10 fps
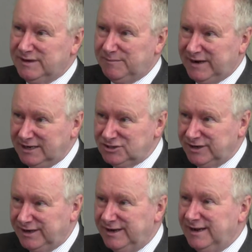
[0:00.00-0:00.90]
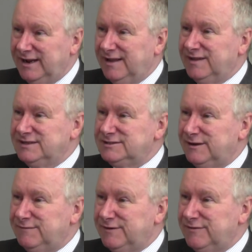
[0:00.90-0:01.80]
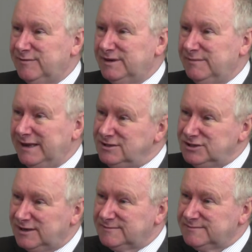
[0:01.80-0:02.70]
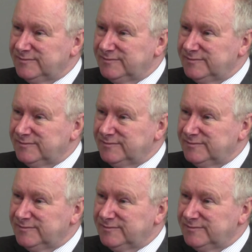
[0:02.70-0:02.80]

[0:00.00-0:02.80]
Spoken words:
depression than suffer from dementia.